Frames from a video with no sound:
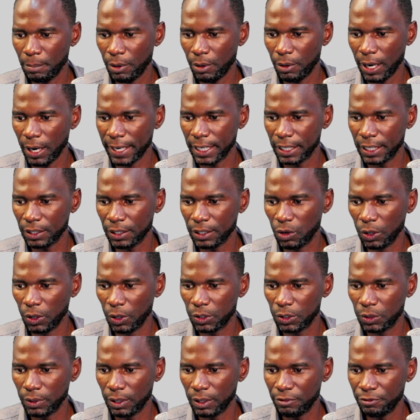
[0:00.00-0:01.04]
I can go to
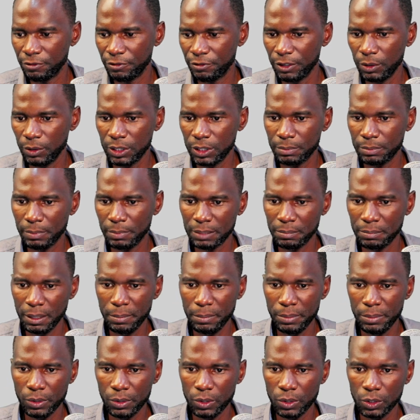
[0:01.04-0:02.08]
the fields, but maybe
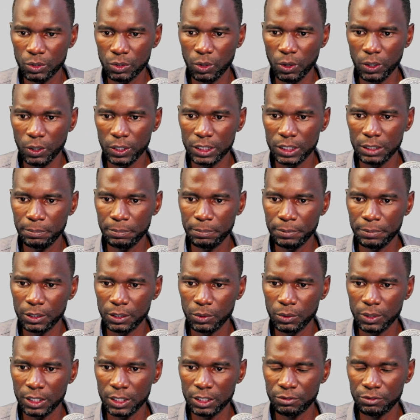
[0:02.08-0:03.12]
we'll not go deep into
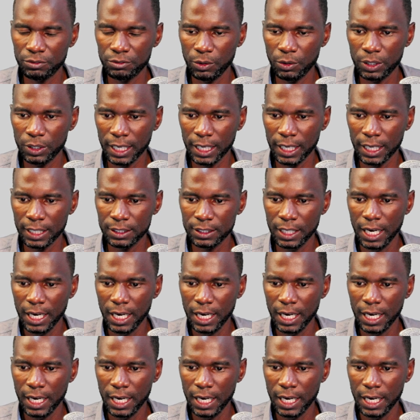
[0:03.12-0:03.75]
these filters